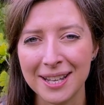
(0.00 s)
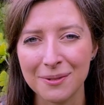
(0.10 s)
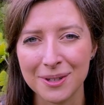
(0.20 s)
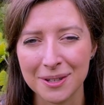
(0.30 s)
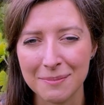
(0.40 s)
It
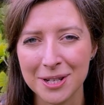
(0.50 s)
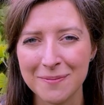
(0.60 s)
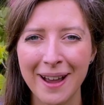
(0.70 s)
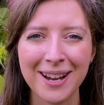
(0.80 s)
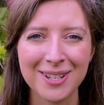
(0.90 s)
was a
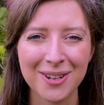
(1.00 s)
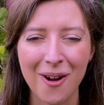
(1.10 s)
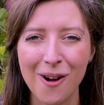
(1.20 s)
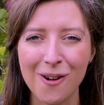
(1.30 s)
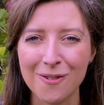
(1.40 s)
mishmash
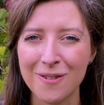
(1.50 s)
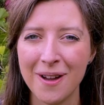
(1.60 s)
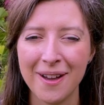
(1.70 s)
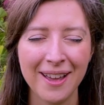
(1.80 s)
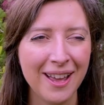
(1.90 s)
of
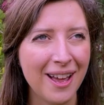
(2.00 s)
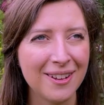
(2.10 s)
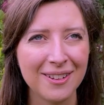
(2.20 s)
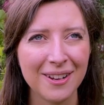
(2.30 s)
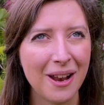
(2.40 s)

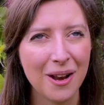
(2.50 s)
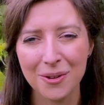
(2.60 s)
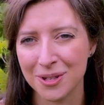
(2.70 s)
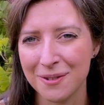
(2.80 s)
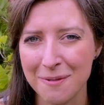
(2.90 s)

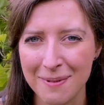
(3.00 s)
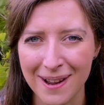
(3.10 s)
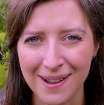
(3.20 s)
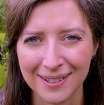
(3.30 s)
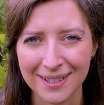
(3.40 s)
loads of different
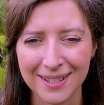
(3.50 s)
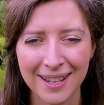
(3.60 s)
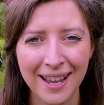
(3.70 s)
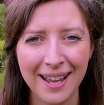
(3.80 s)
plants,